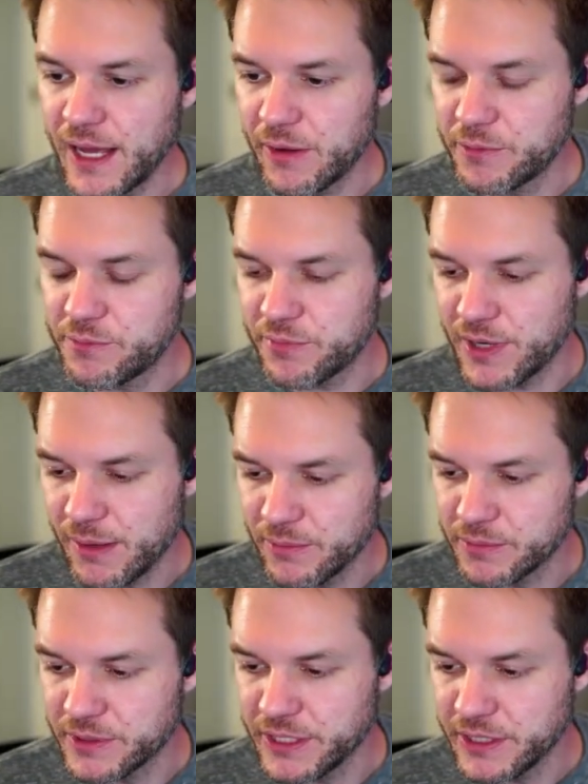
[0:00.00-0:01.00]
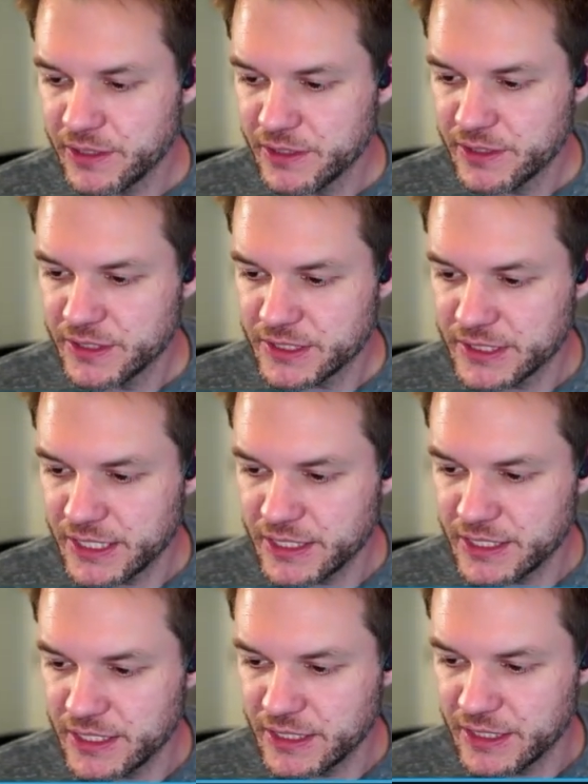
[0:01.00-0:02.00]
I would probably set a
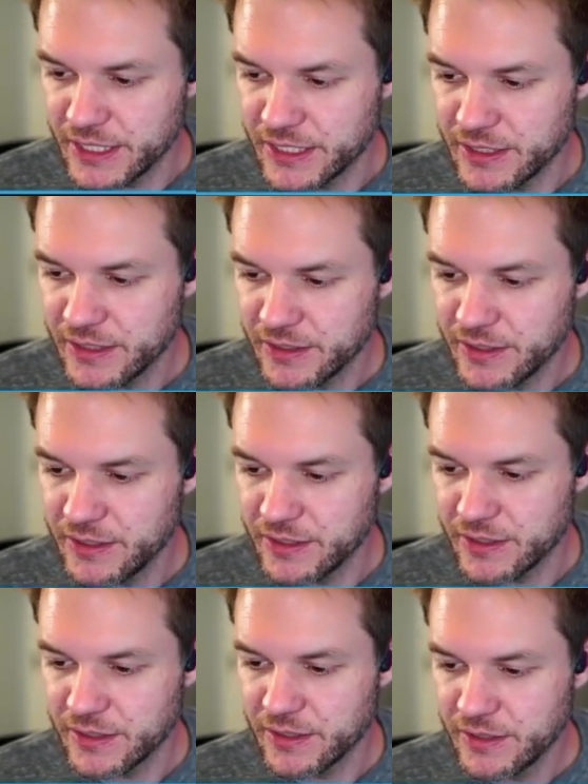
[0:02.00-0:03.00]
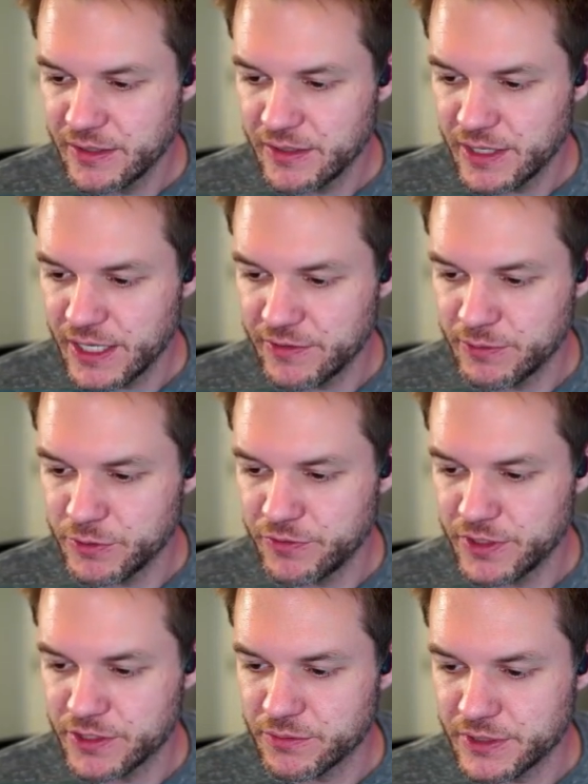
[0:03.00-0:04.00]
key like here and then move
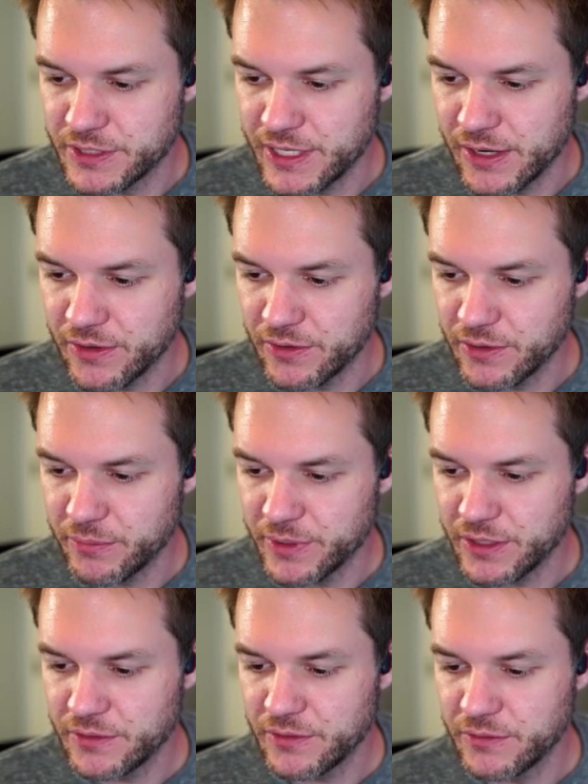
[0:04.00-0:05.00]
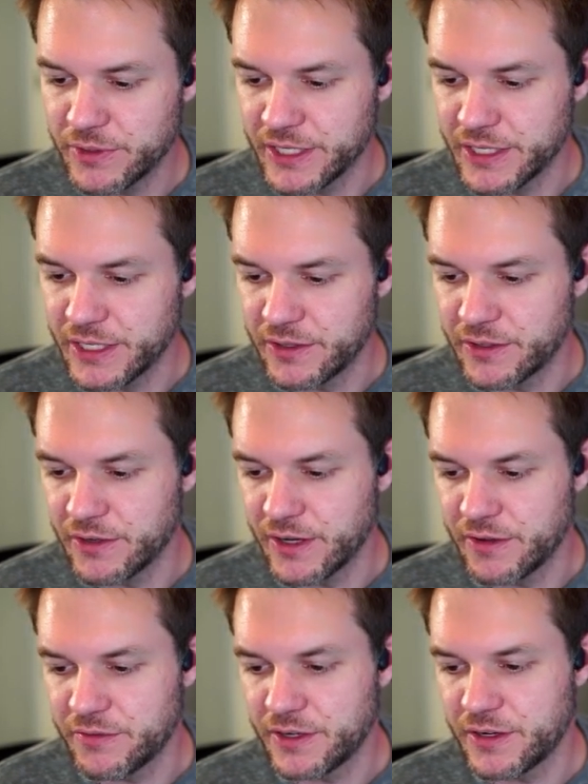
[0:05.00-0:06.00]
this one down a little bit when I get in the
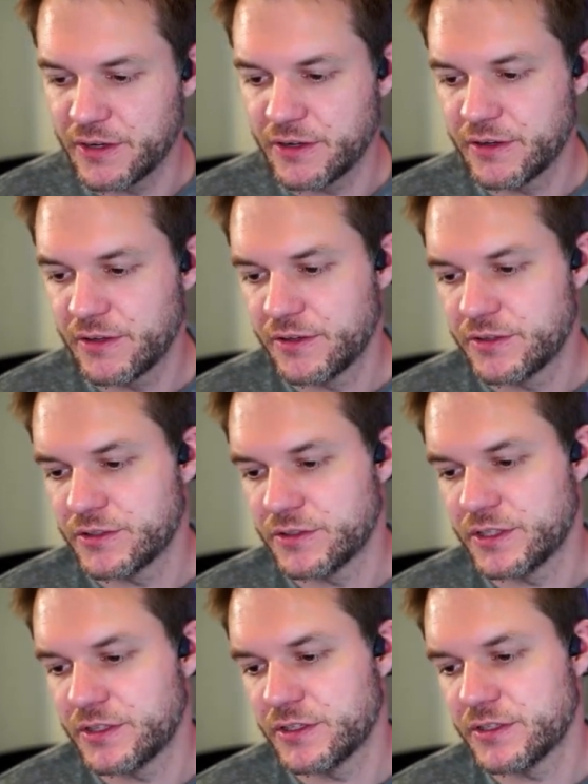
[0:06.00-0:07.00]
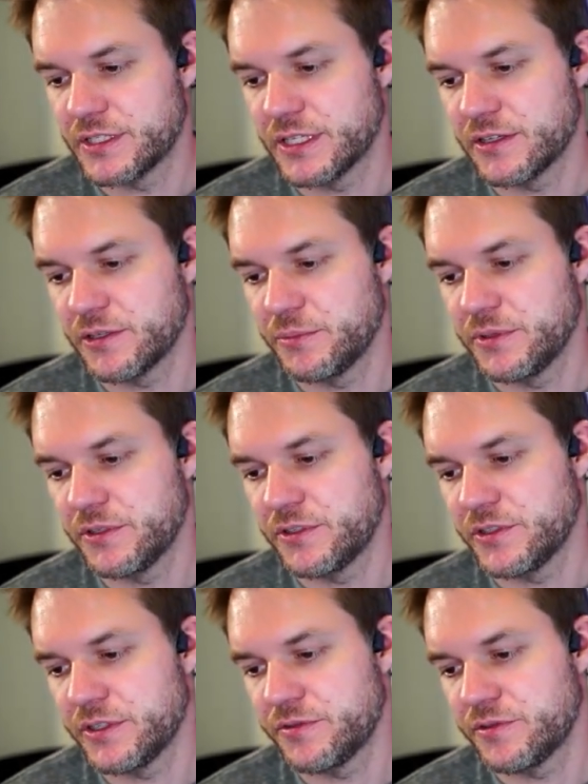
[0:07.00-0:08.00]
graph editor so that there's that little bit of
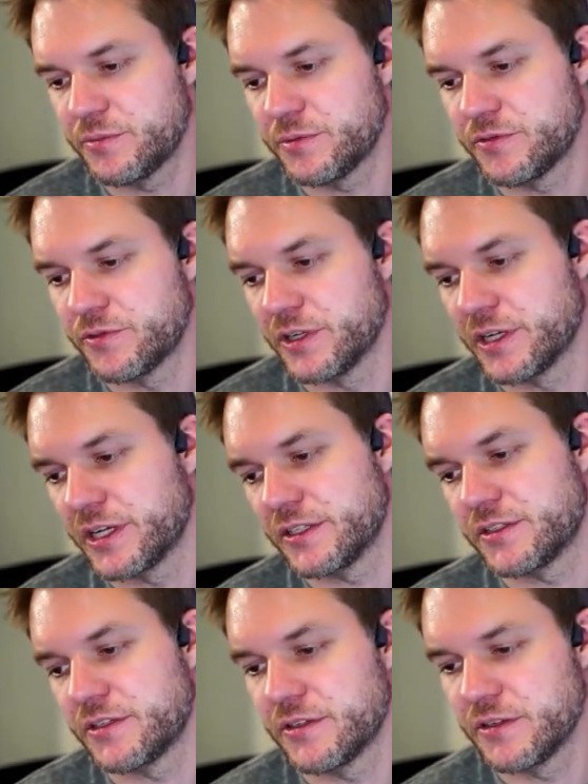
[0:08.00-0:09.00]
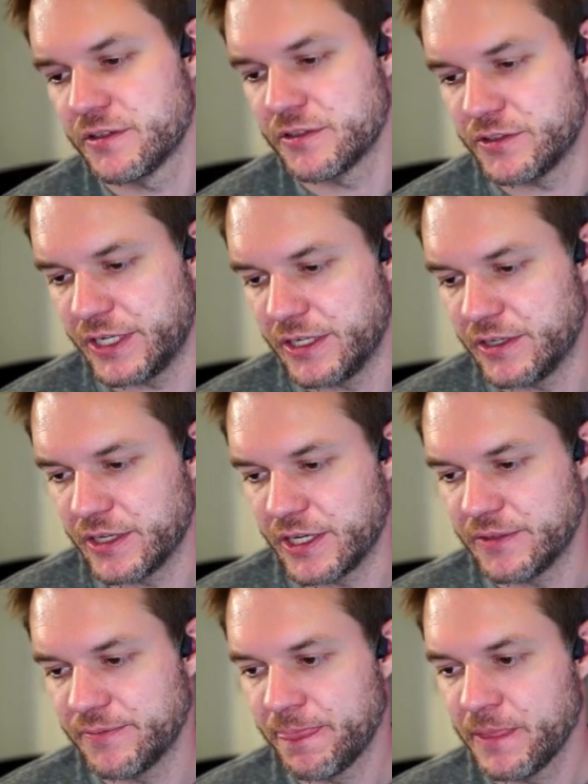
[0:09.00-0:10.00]
drift before it gets straight again.